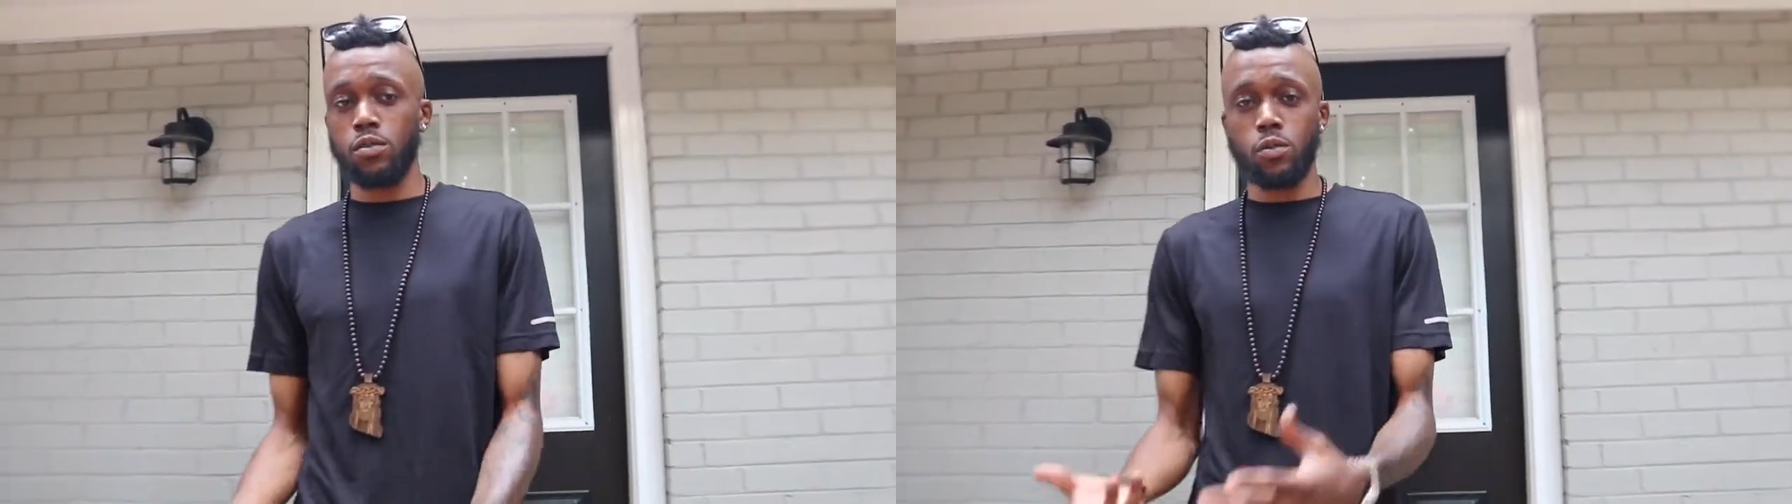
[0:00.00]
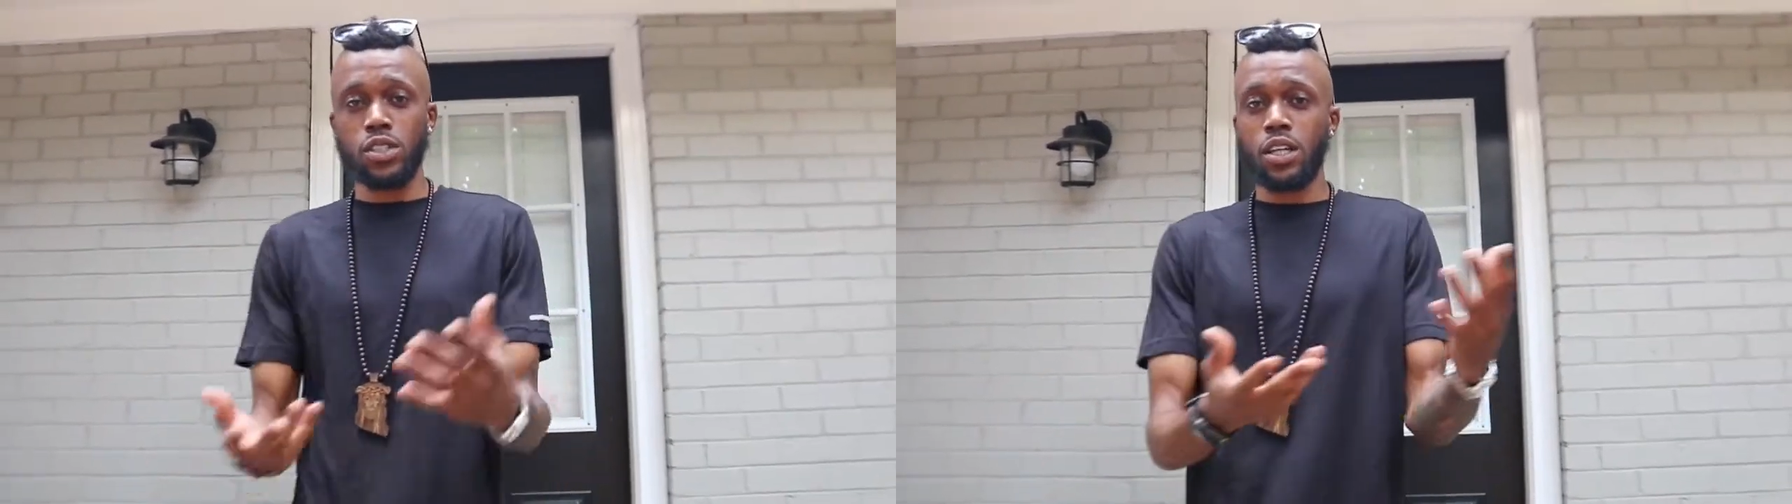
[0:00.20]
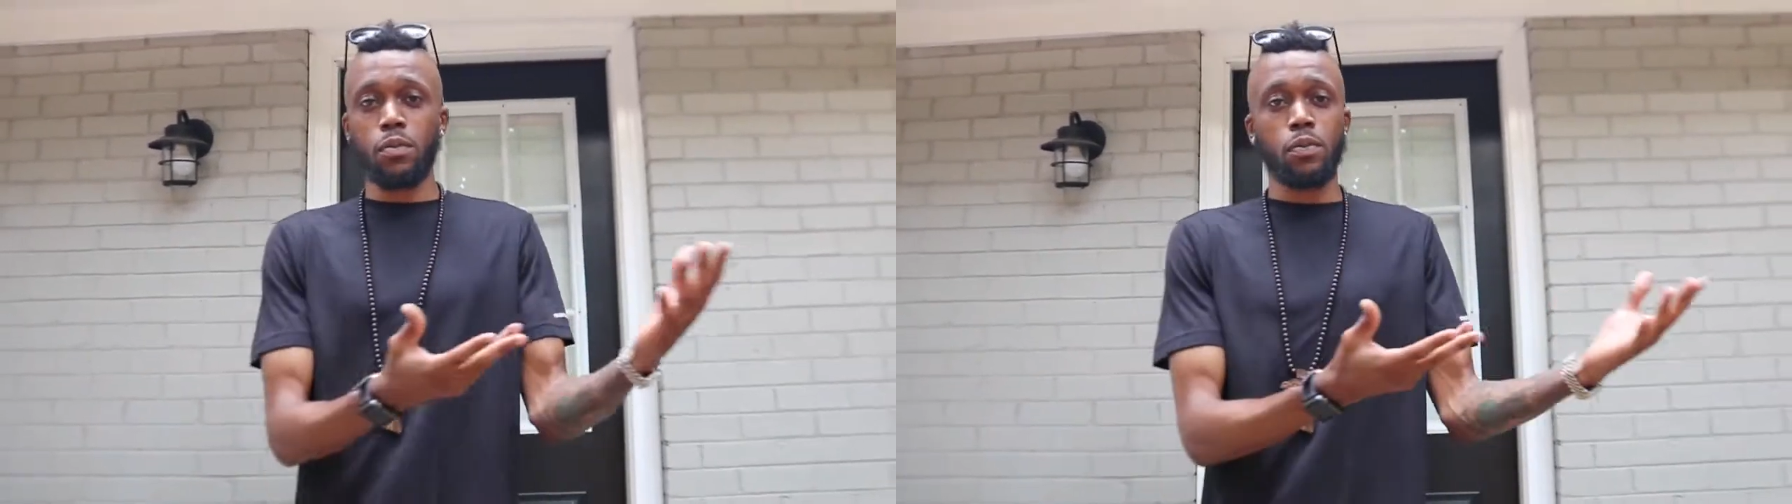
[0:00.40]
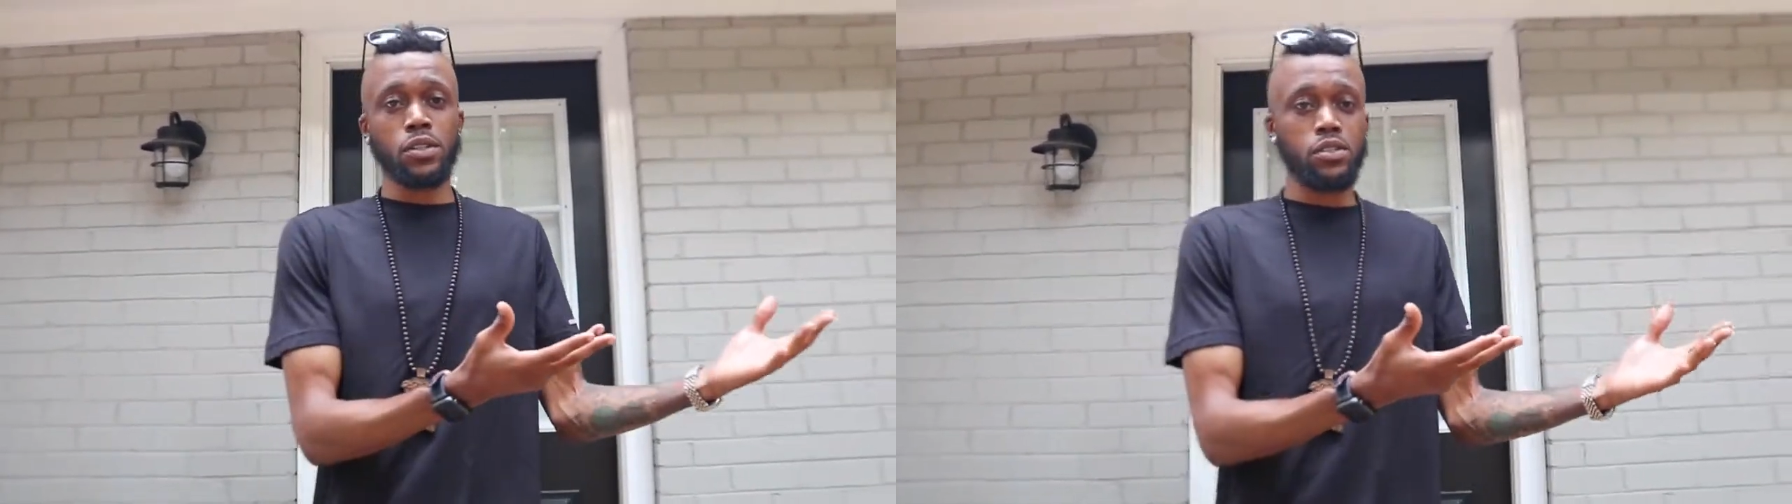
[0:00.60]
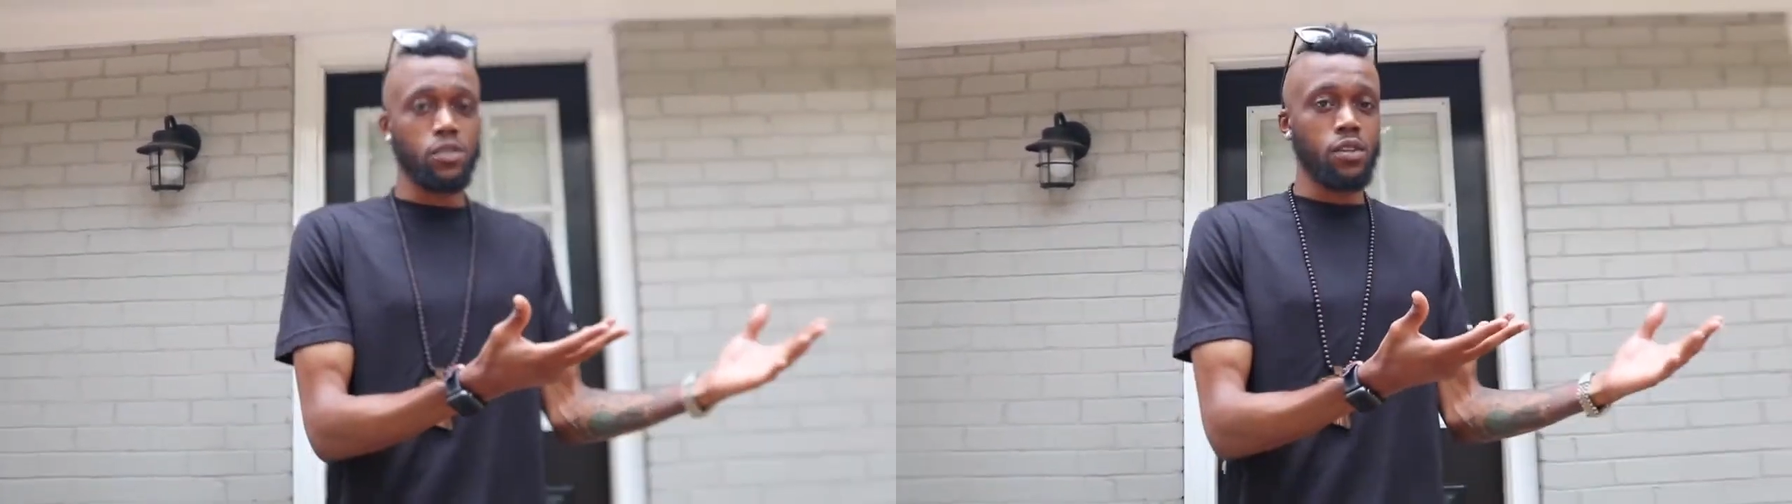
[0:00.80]
what type of
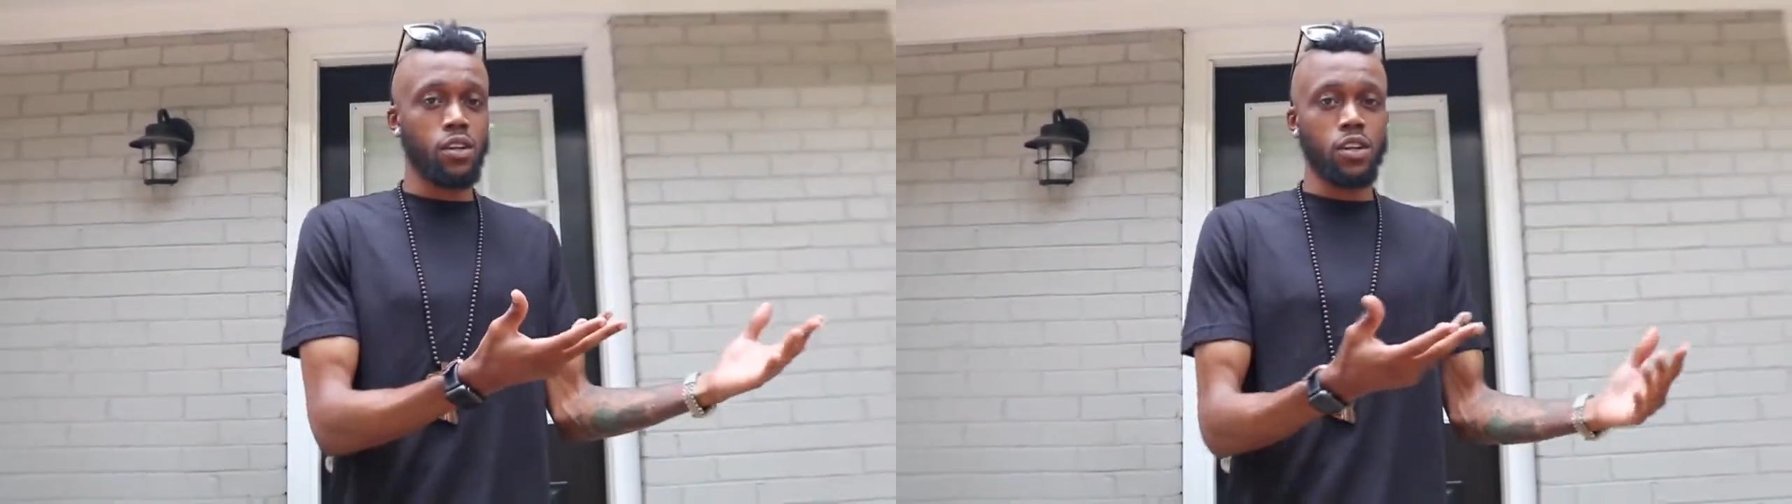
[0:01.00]
person you are.